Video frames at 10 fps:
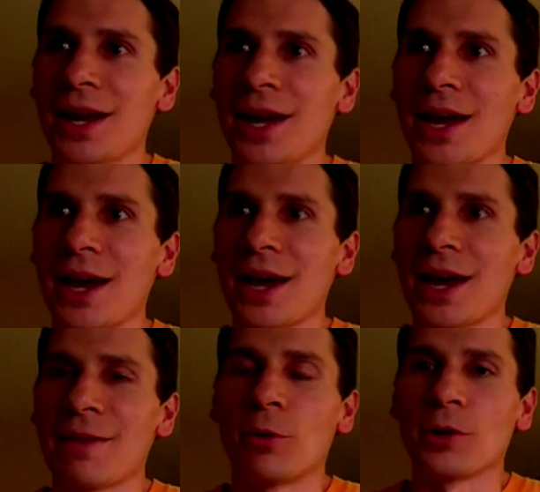had
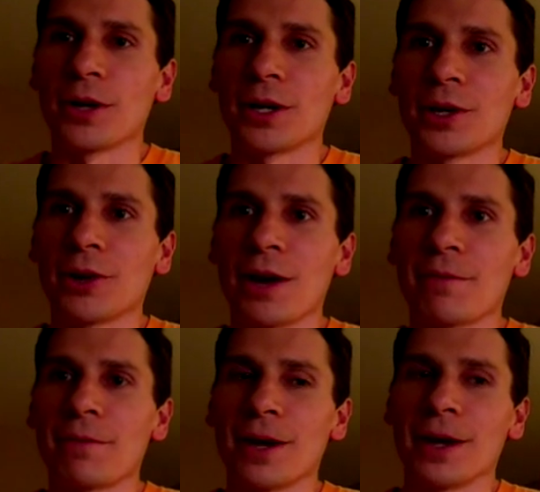more,
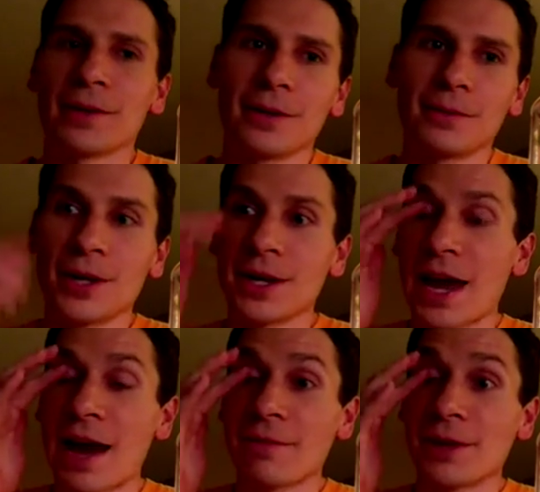if you didn't
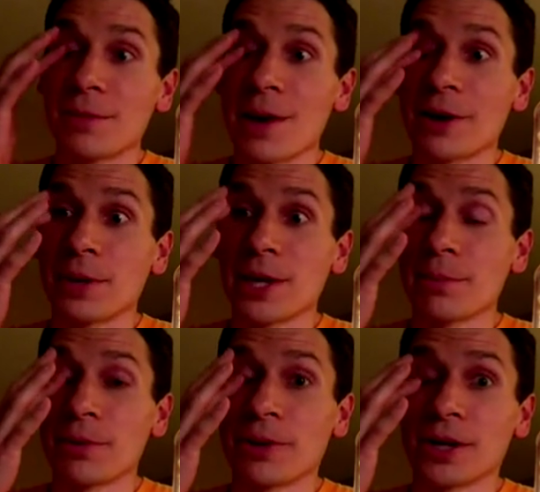have the amount of
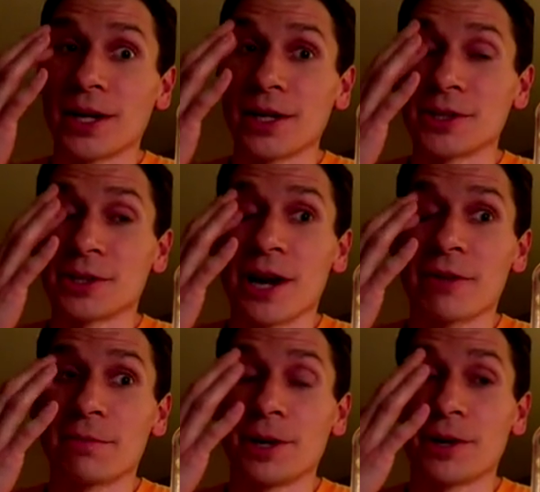people that are getting into
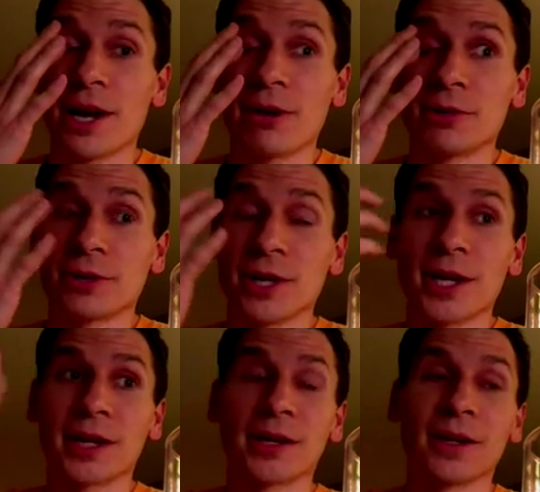craft beer now
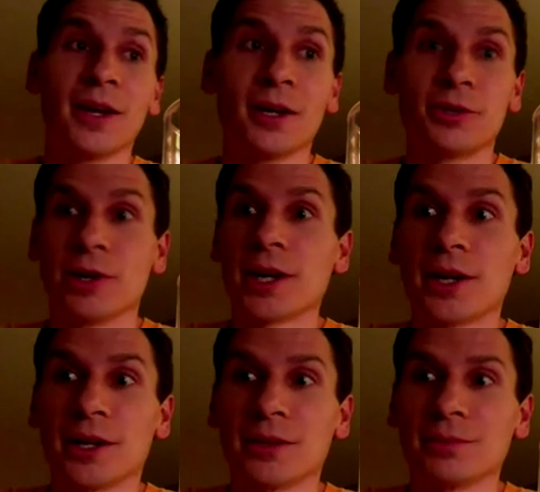drinking
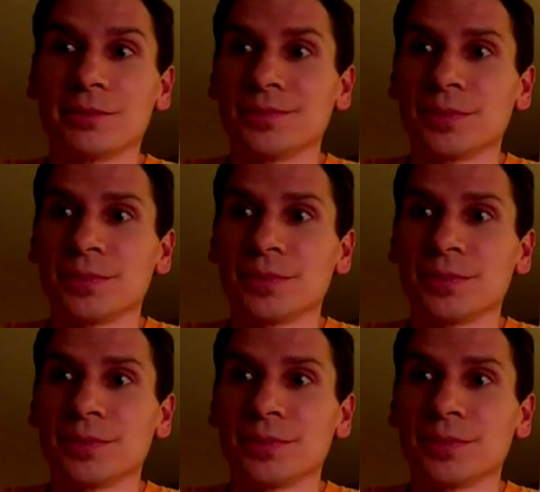it,